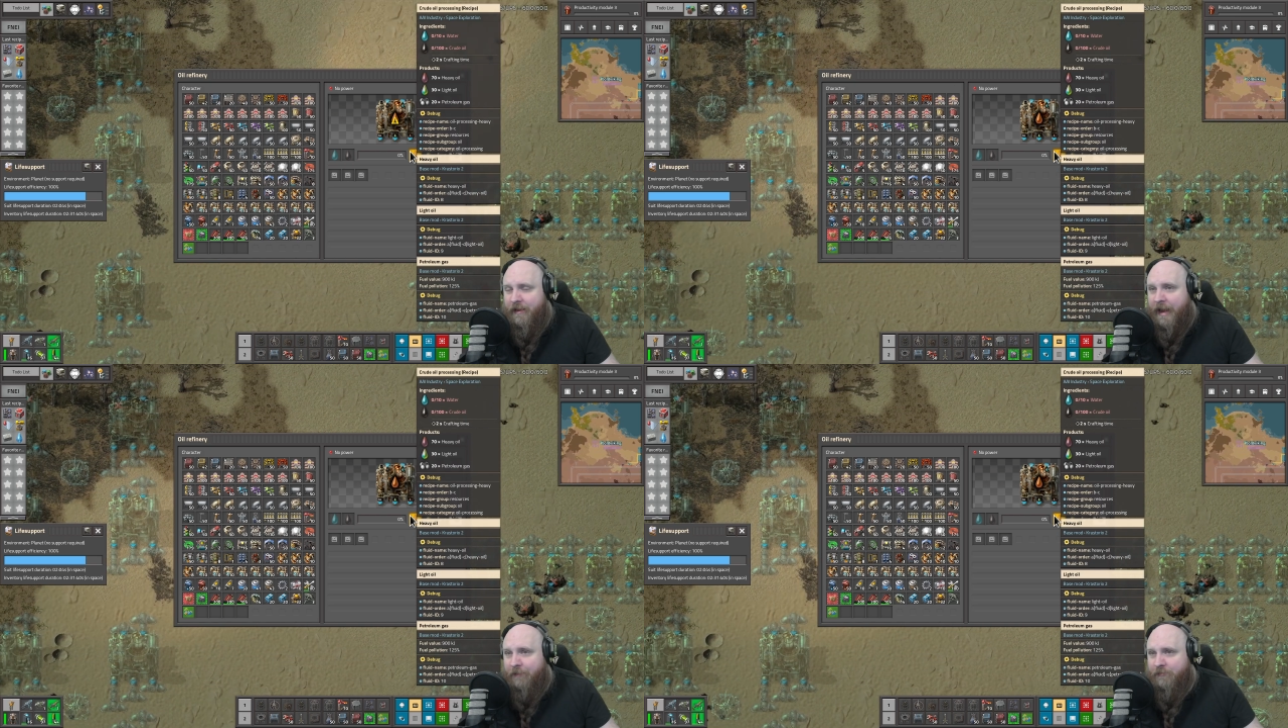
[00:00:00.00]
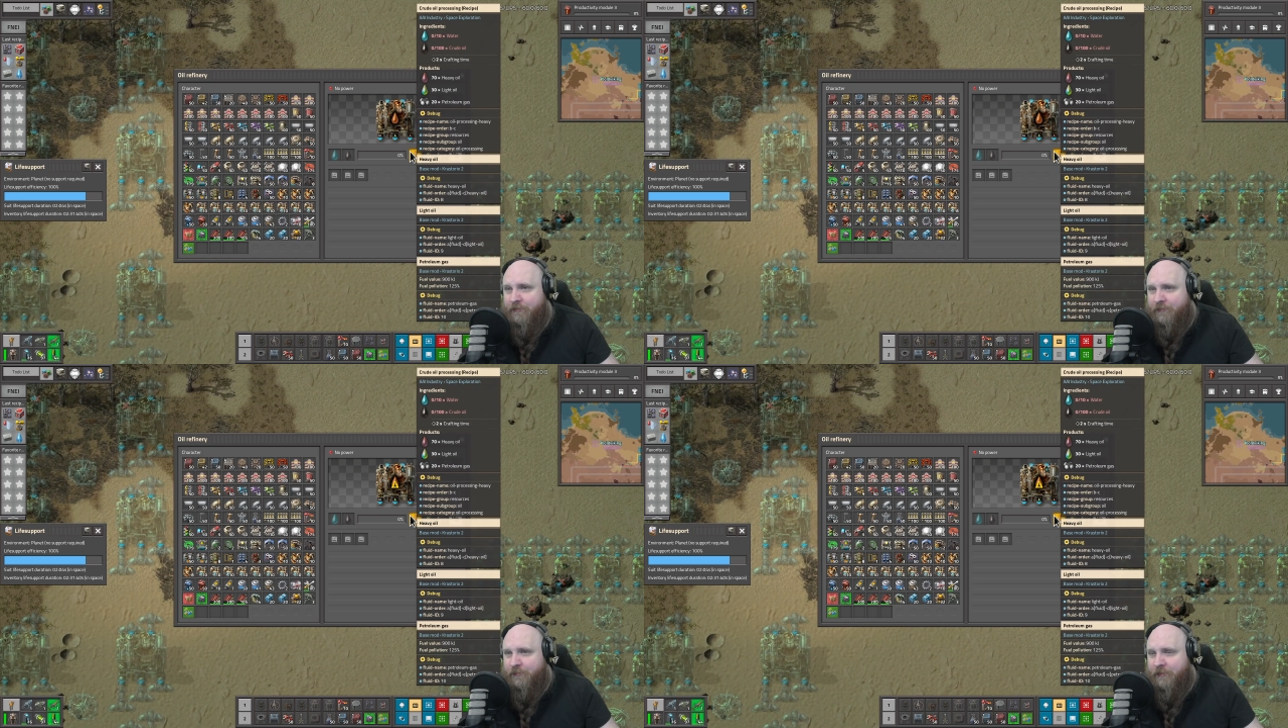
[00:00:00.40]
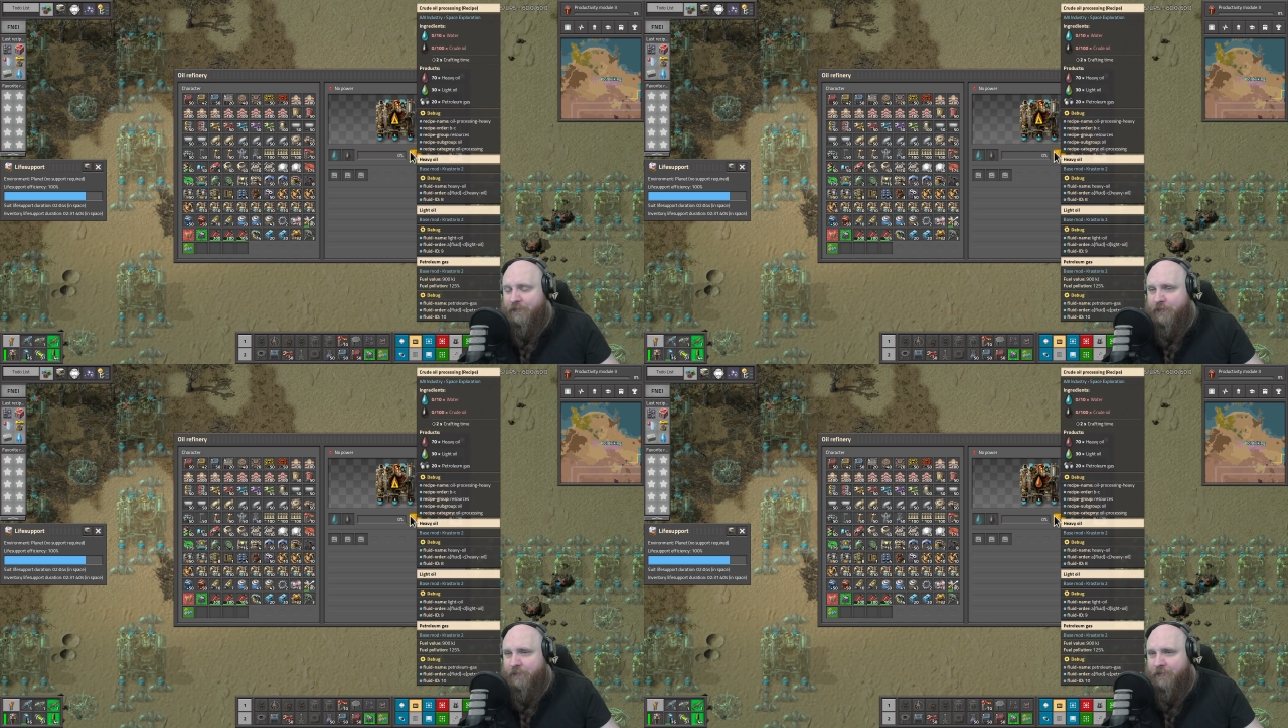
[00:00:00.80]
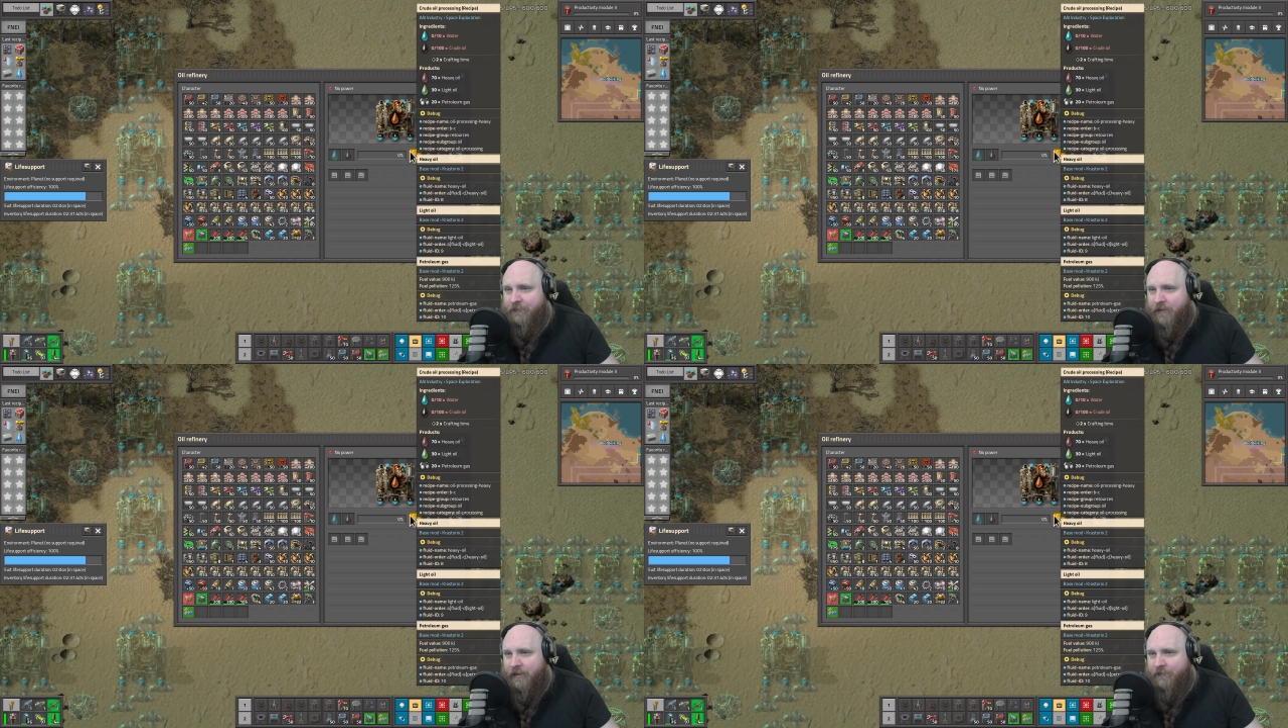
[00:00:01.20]
output crafting speed of
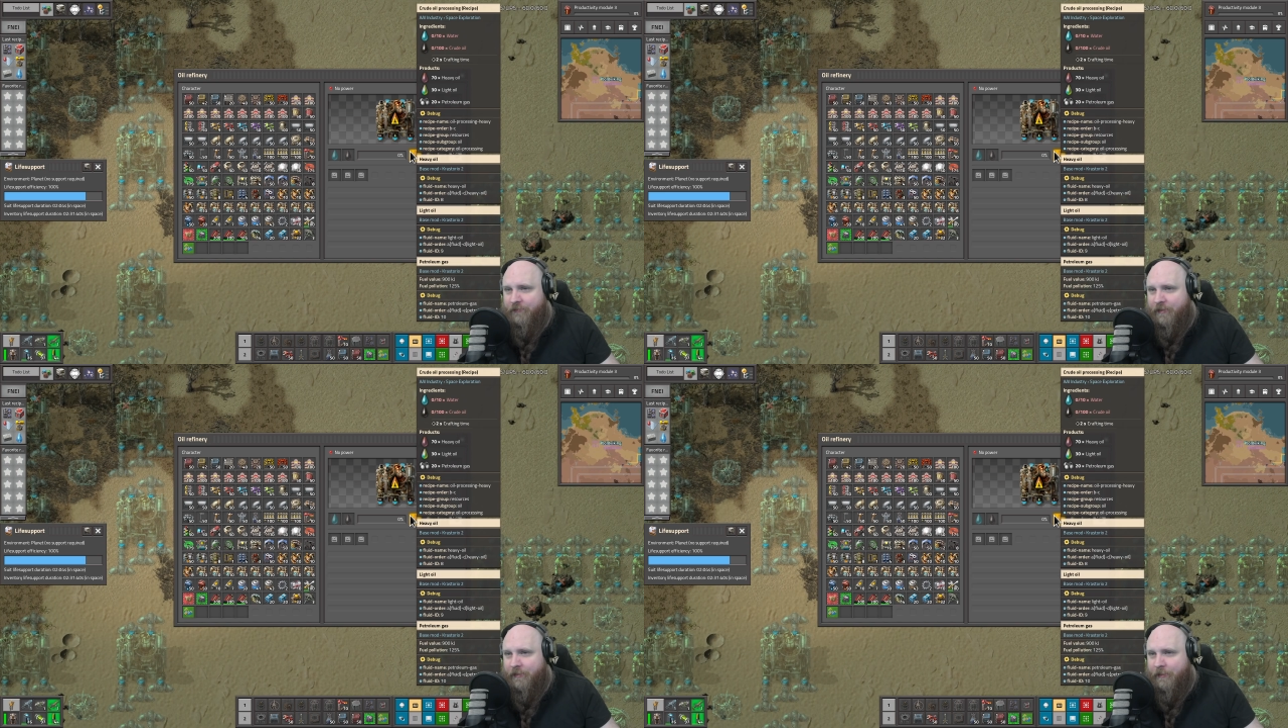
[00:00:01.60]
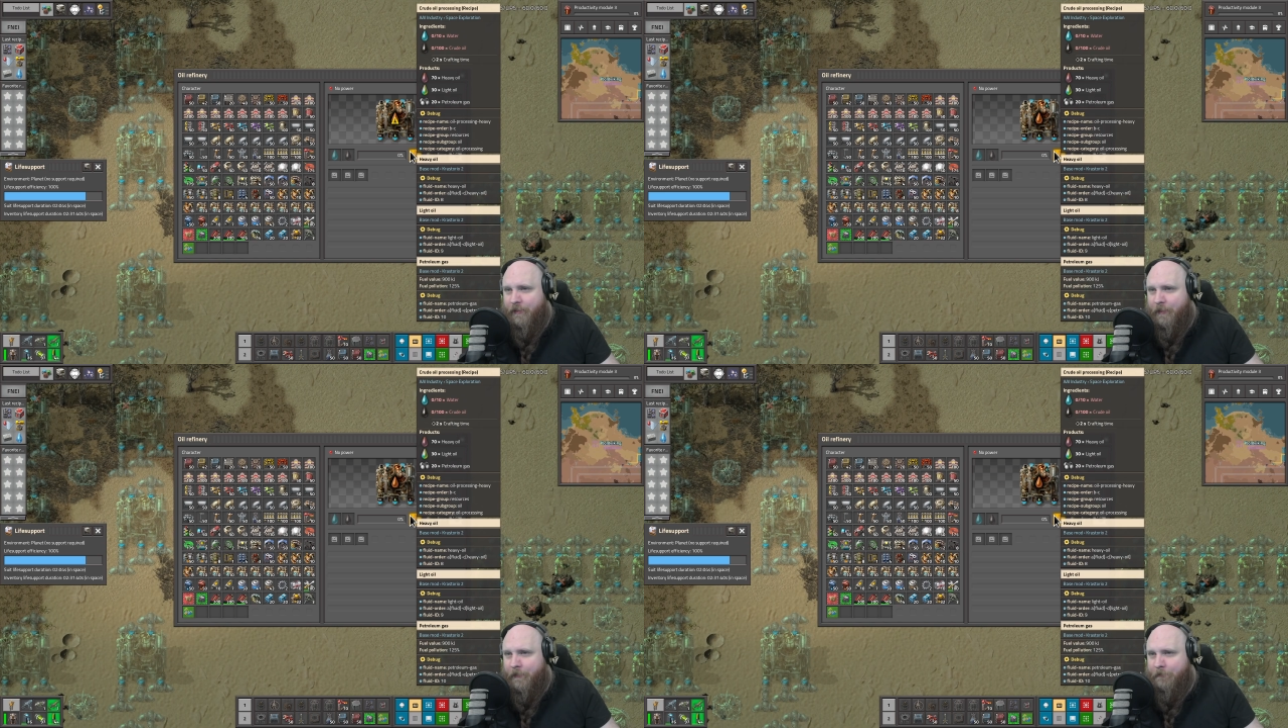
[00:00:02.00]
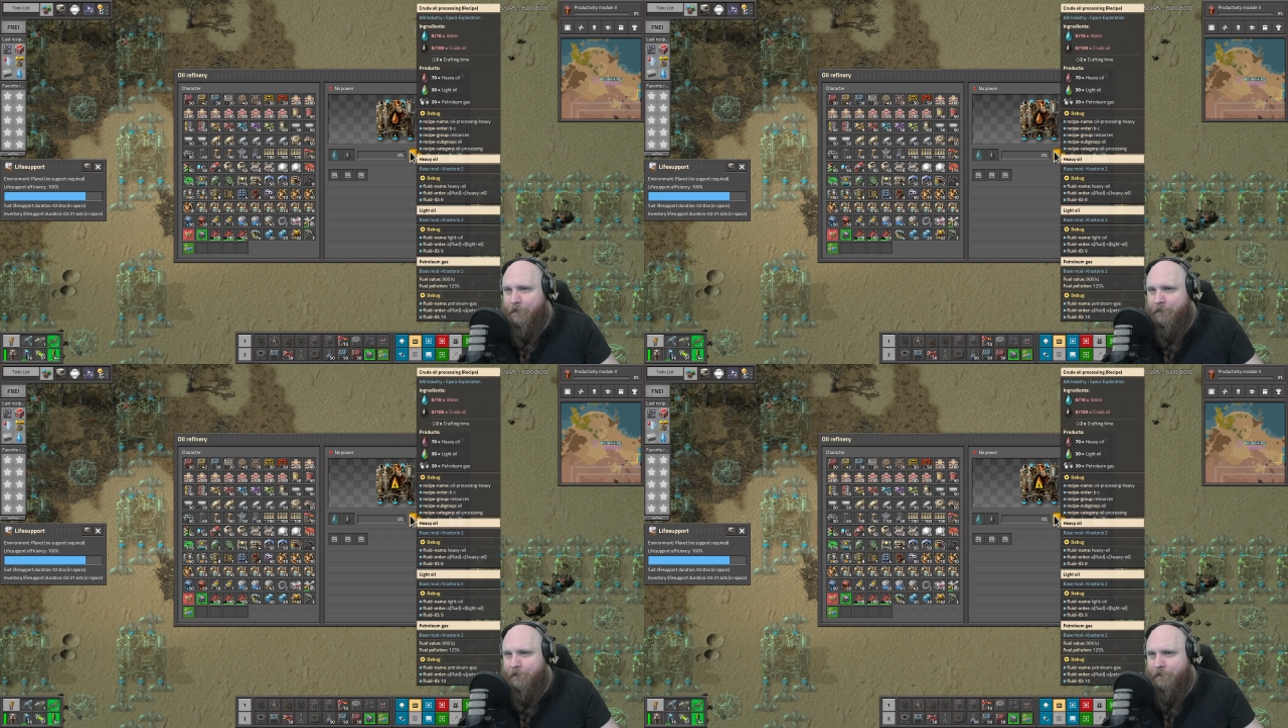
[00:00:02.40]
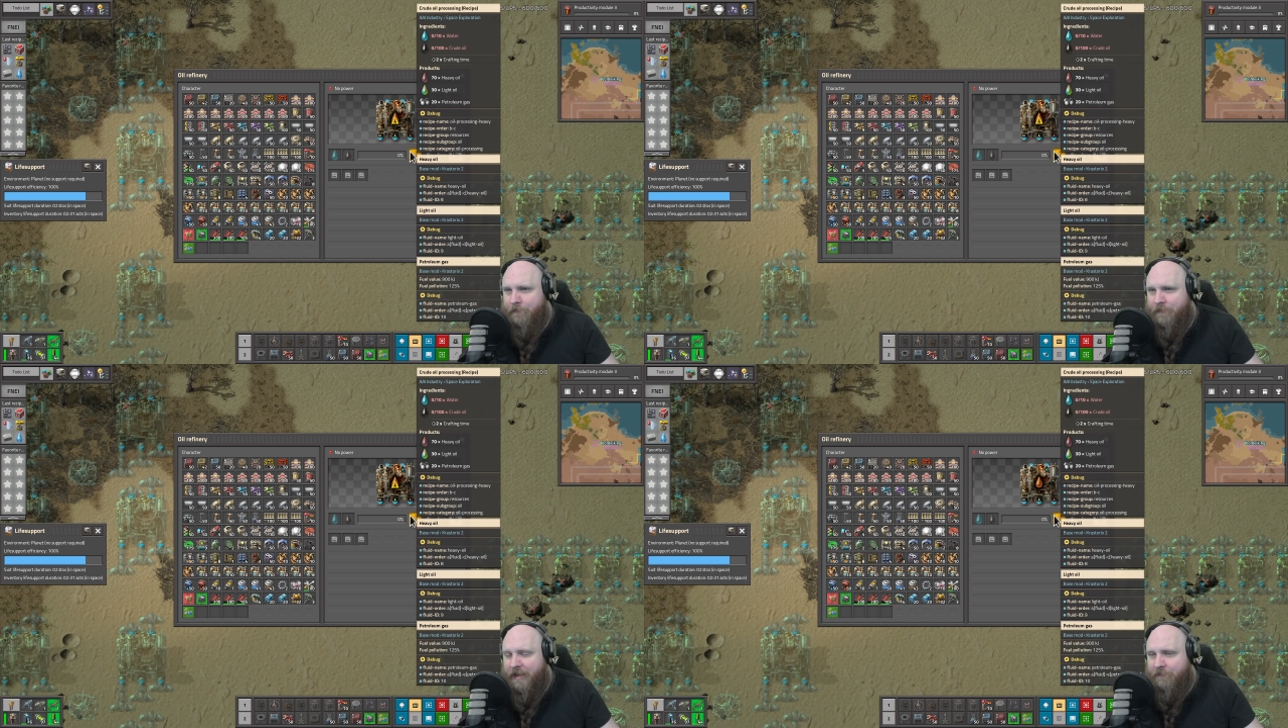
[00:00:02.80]

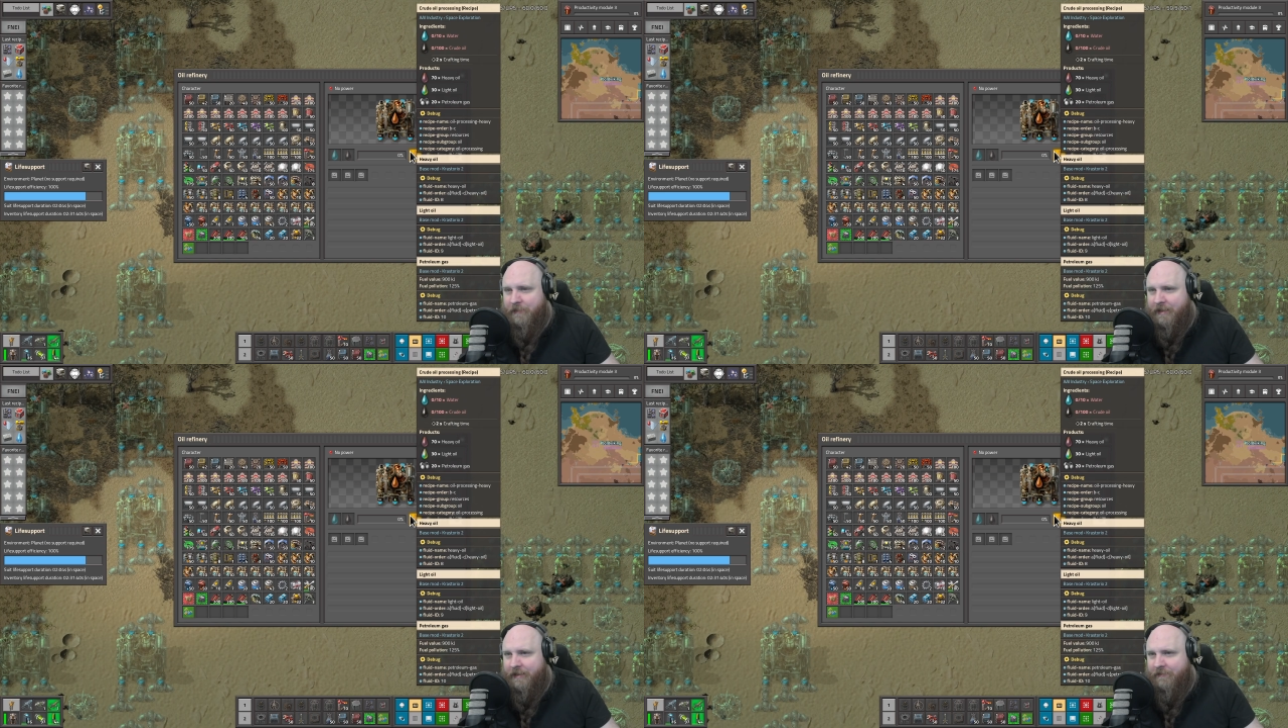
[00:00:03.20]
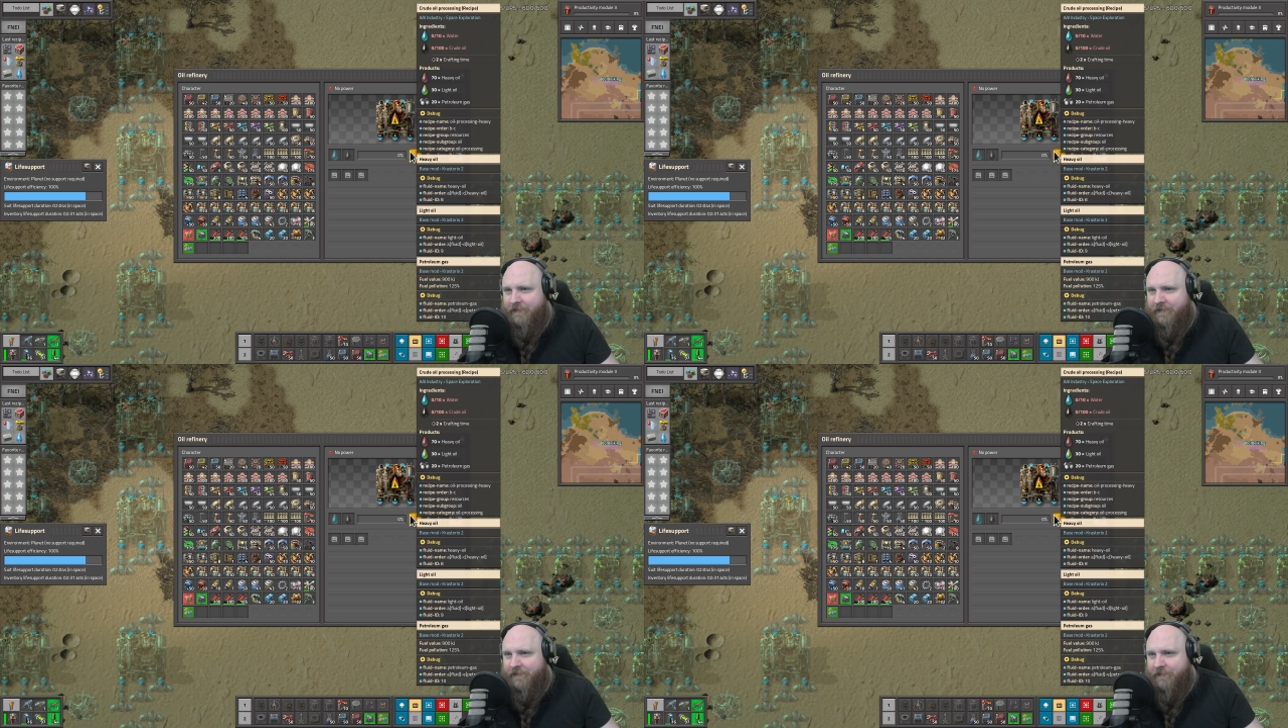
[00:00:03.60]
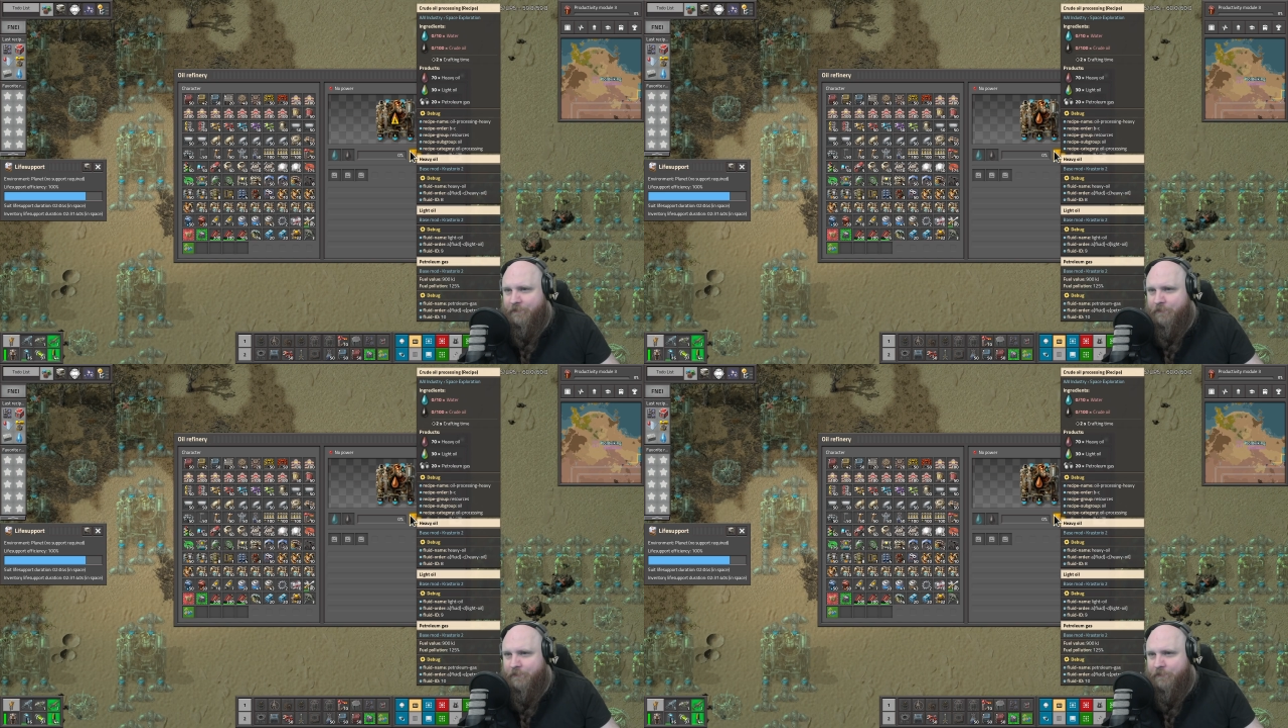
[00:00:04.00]
2.5. That means,